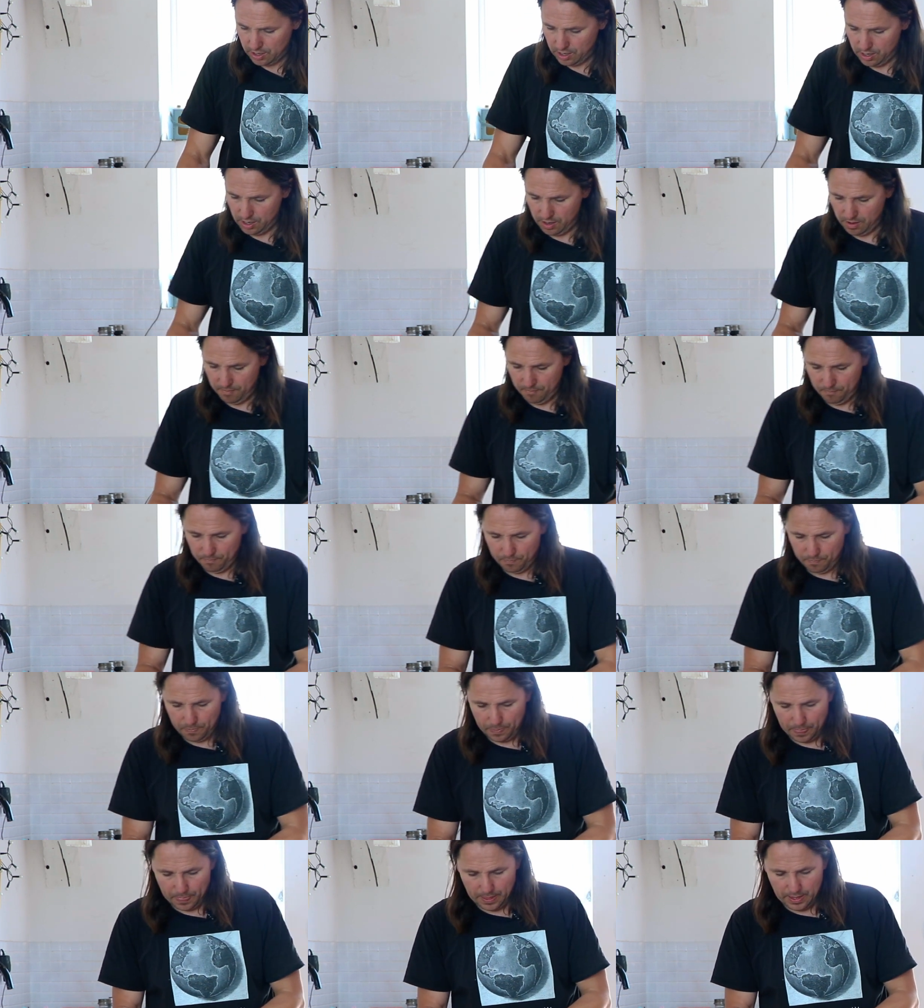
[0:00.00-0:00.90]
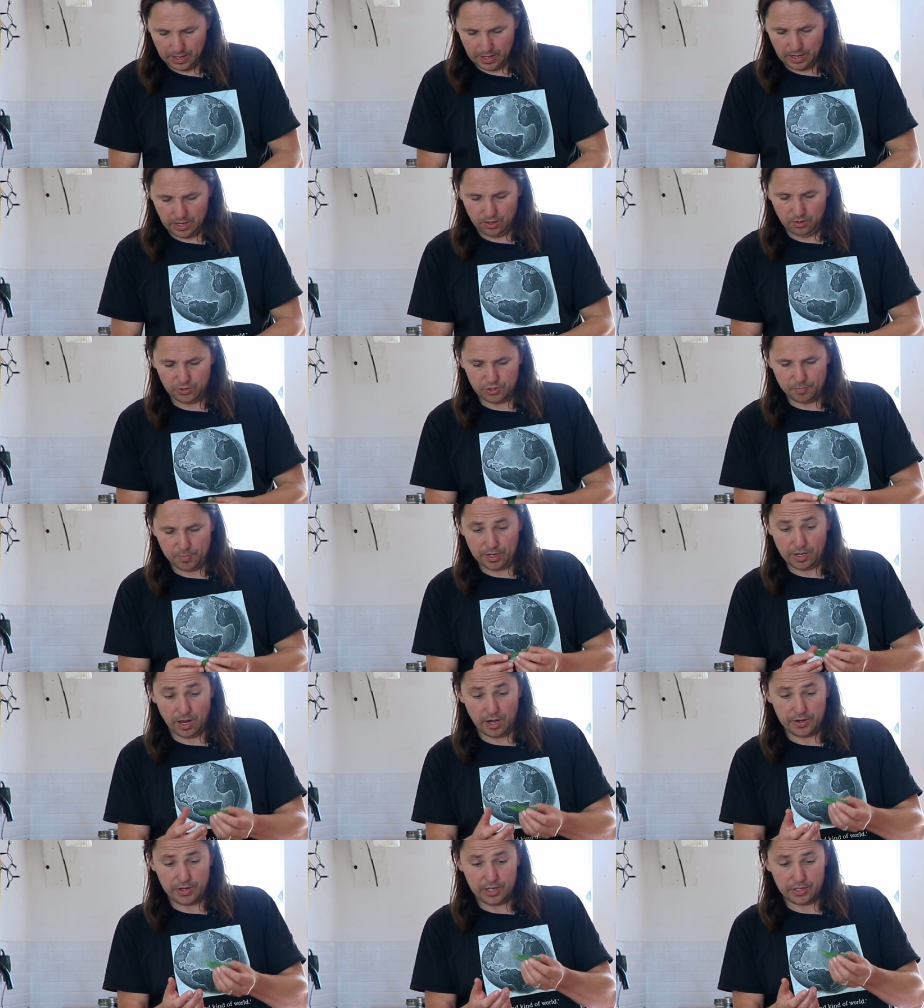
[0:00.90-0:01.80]
It looks a bit
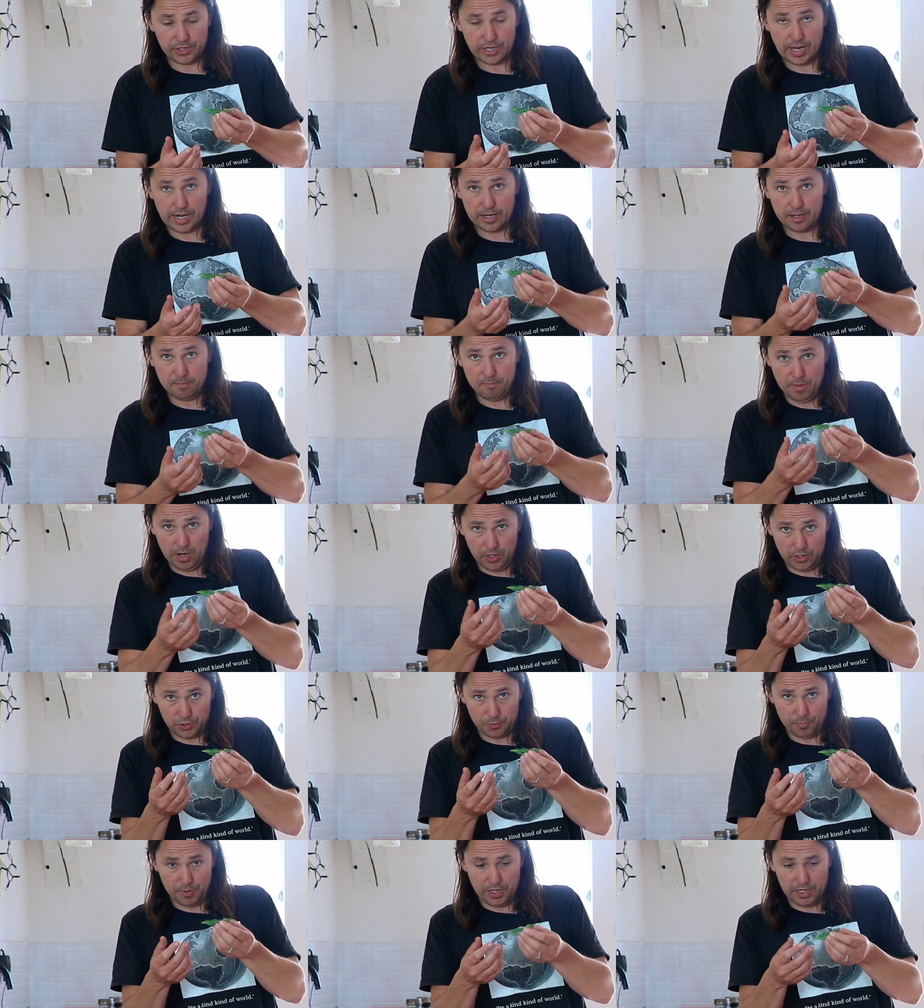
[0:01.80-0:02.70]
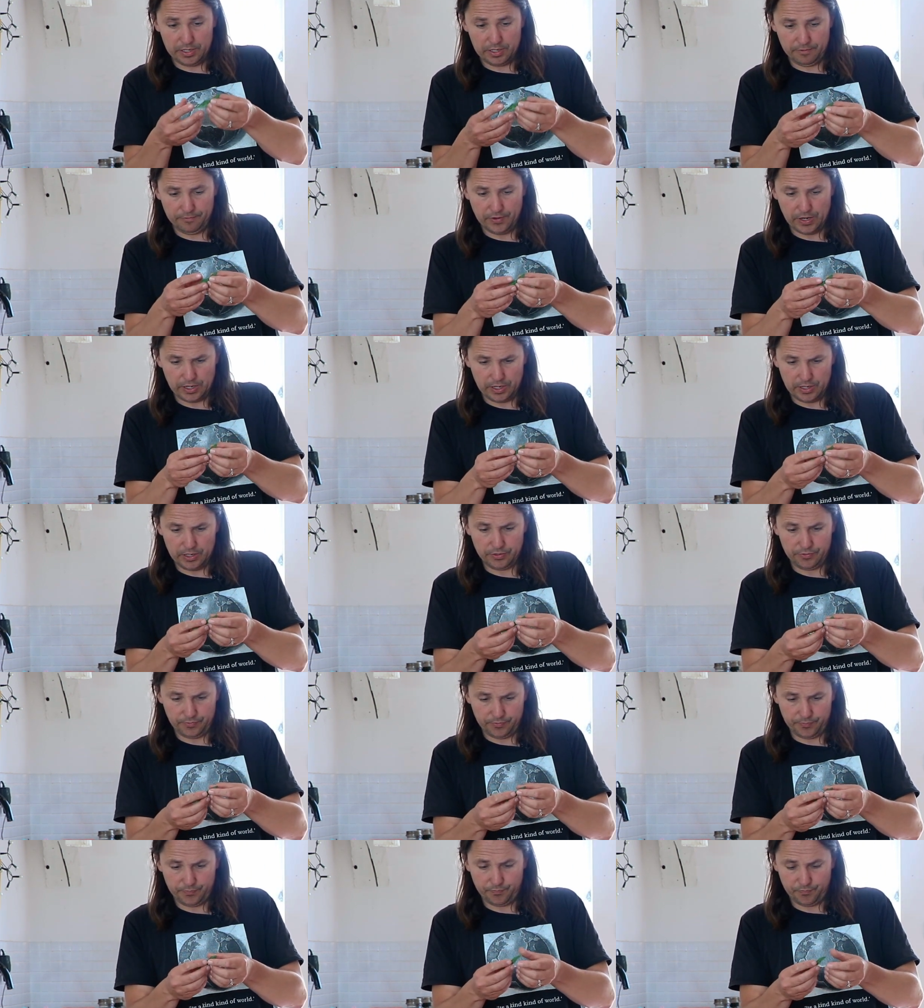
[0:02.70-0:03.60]
like the Italian monk's beard, and in fact it
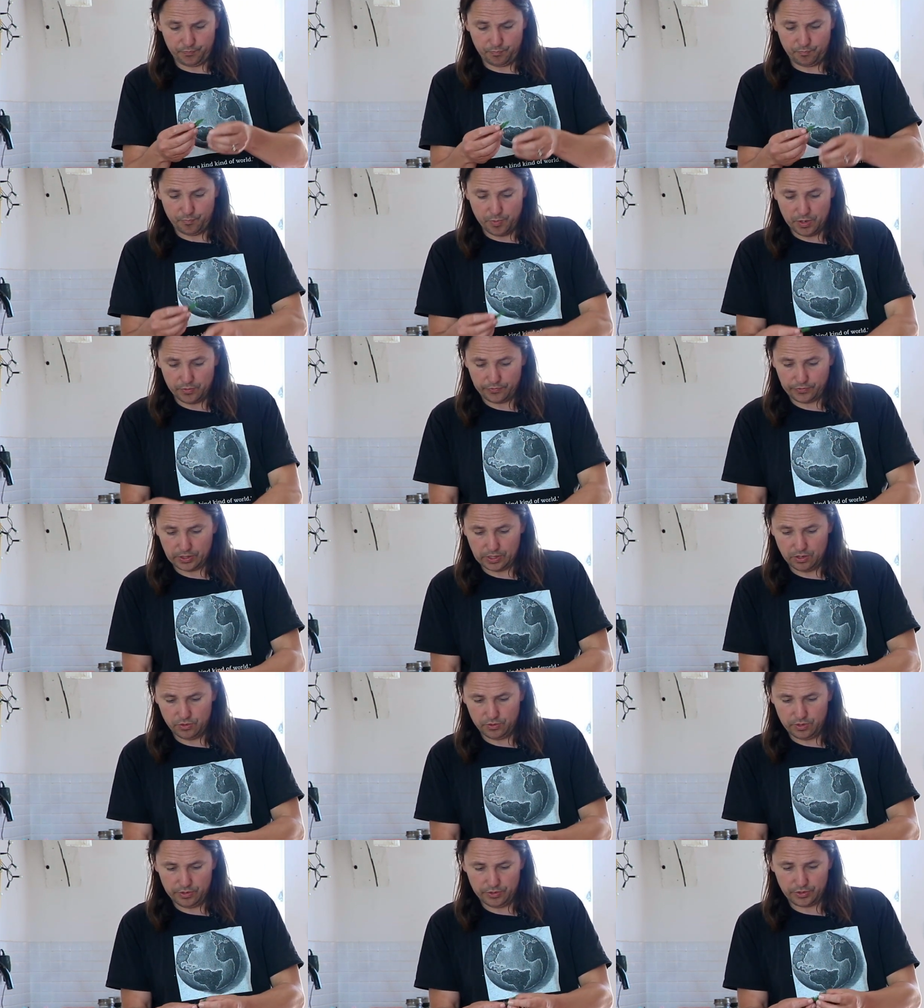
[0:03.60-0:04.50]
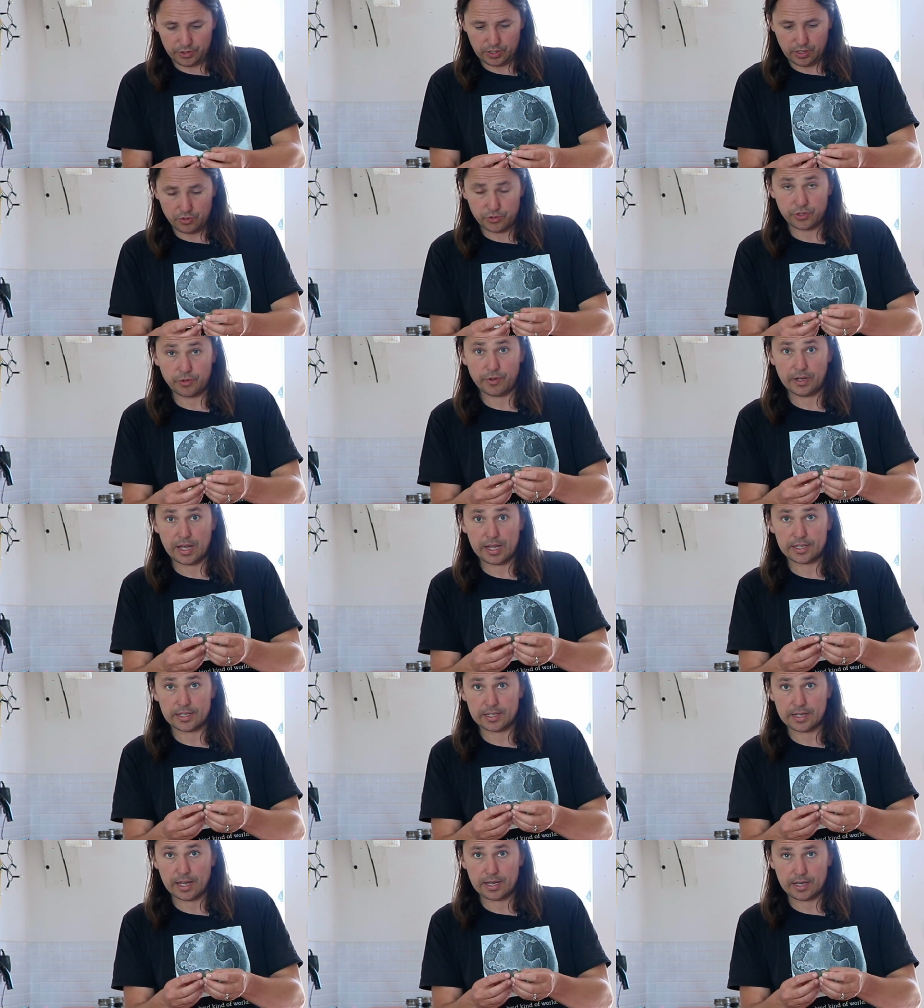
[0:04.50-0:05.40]
is both closely
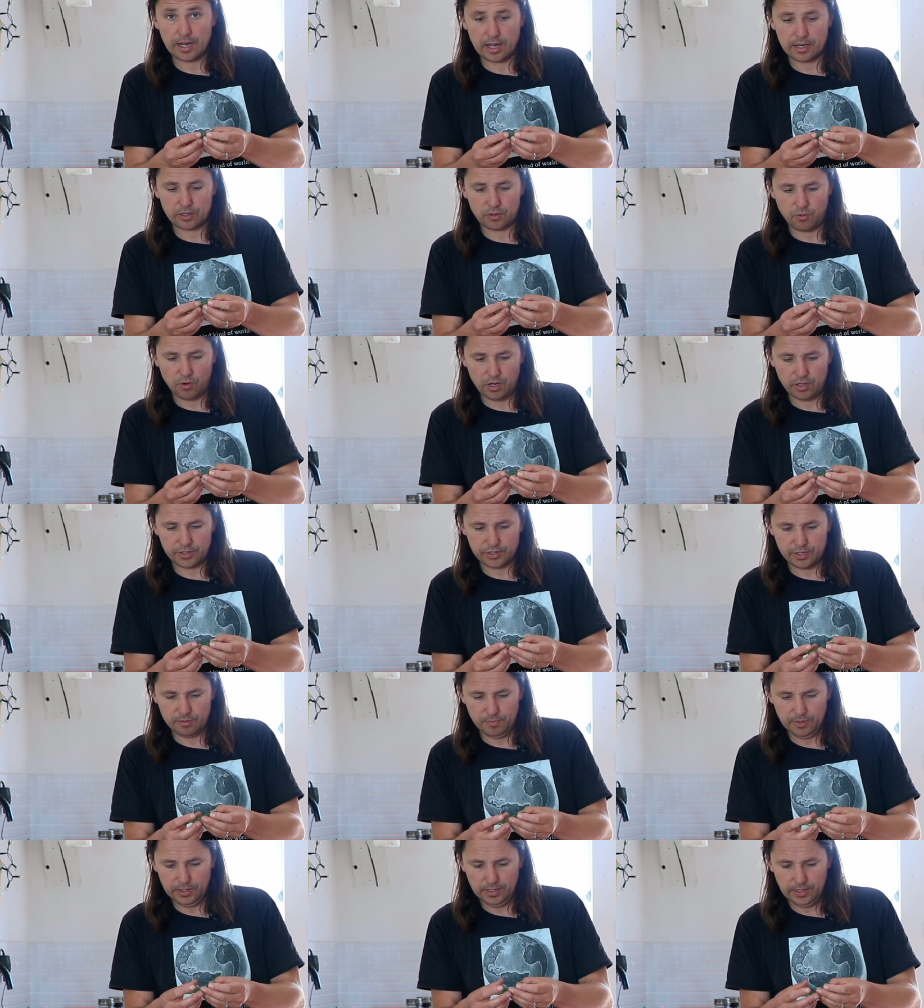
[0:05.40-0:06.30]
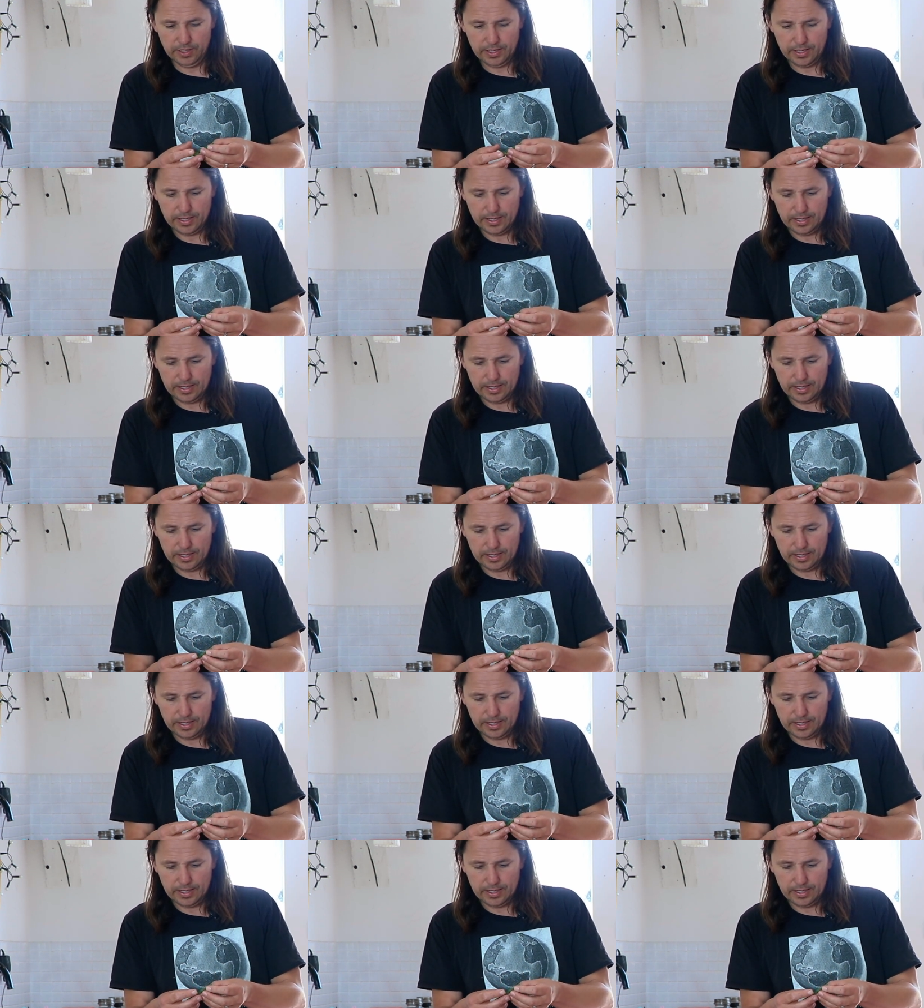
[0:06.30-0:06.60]
related and quite similar.